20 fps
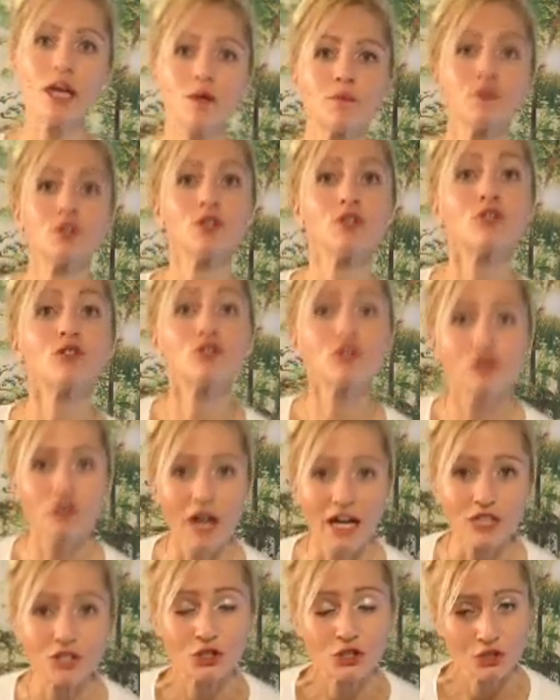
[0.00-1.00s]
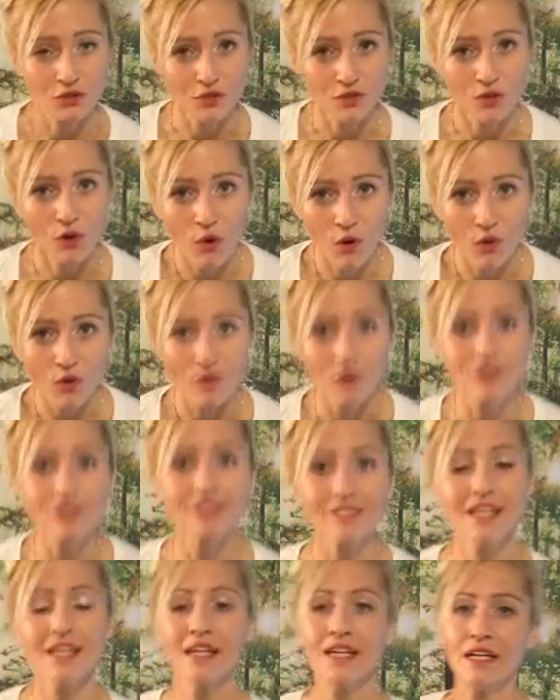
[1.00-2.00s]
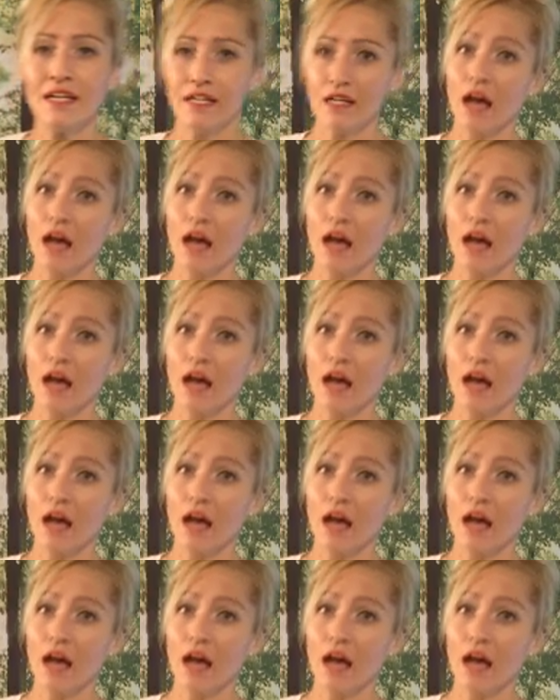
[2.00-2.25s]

helps you crush your goals?